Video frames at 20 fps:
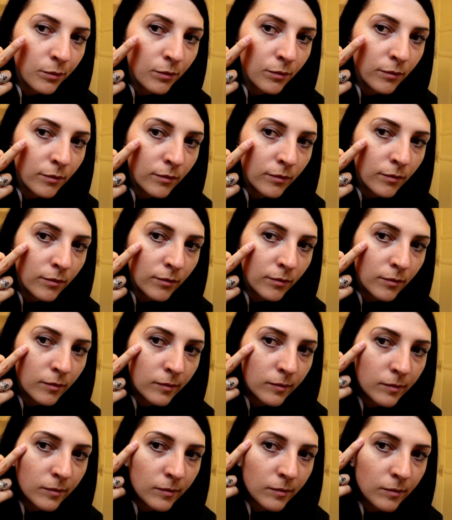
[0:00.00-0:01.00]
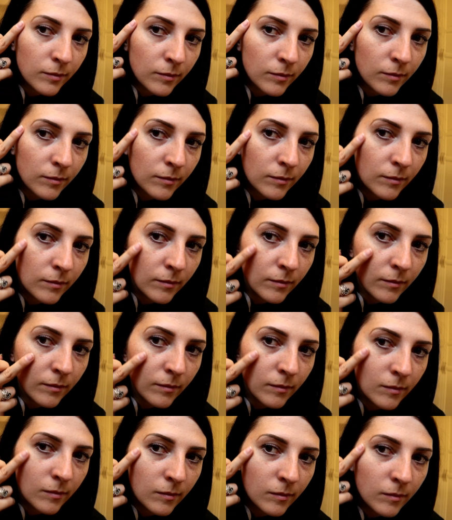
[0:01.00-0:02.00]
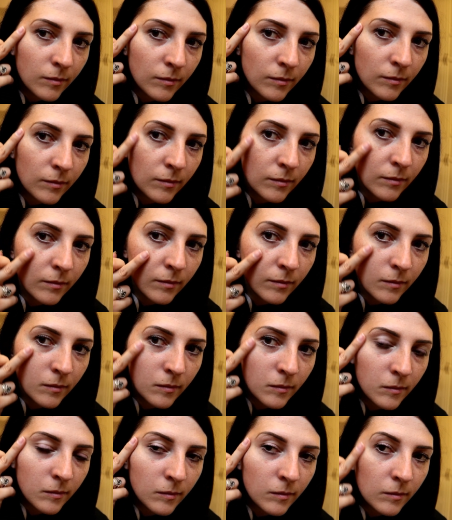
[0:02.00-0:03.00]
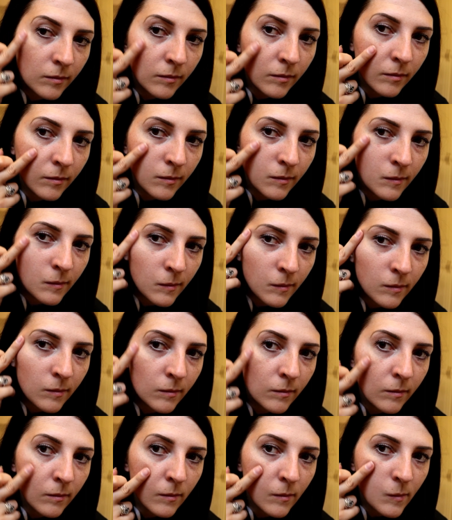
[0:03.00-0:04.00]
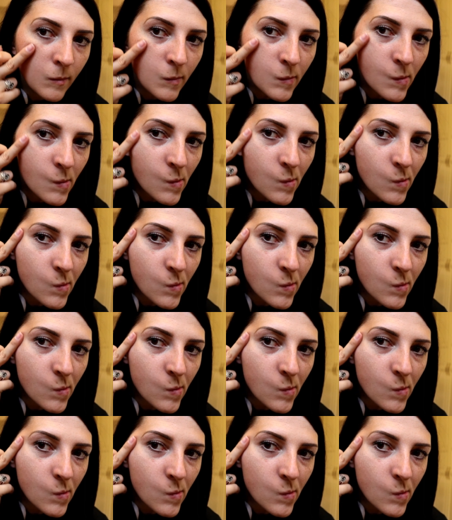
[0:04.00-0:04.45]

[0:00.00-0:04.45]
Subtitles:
Nothing is said.